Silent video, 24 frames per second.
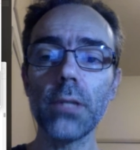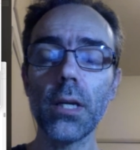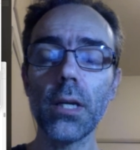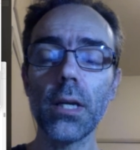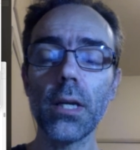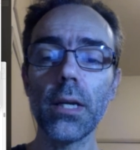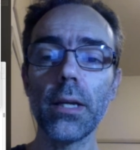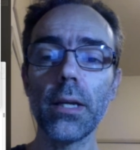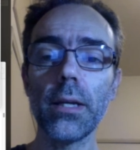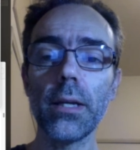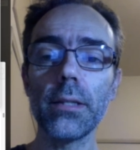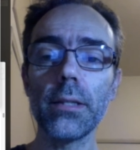
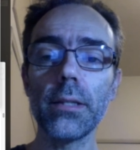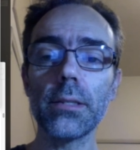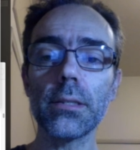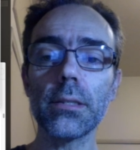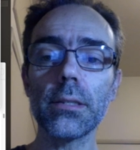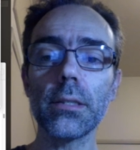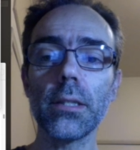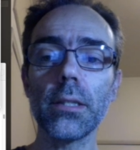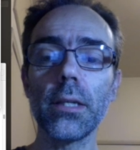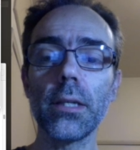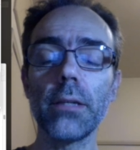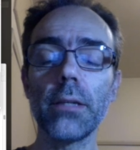is
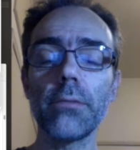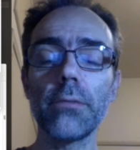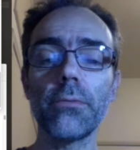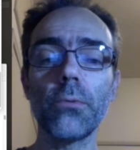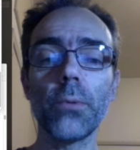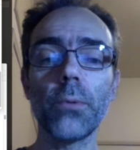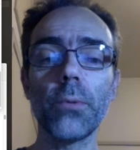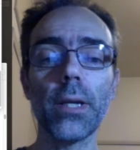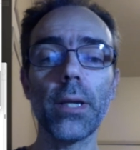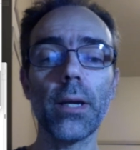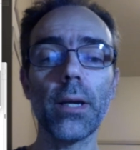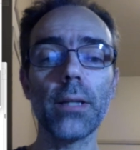if
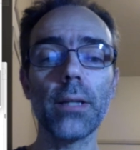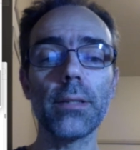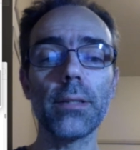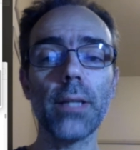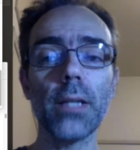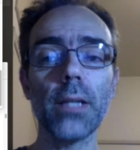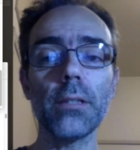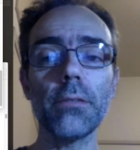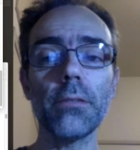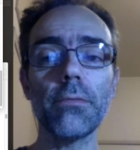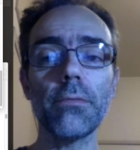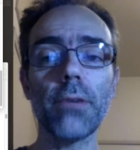we
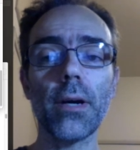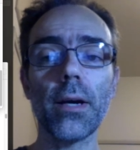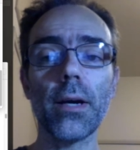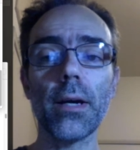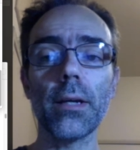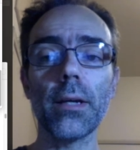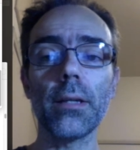identify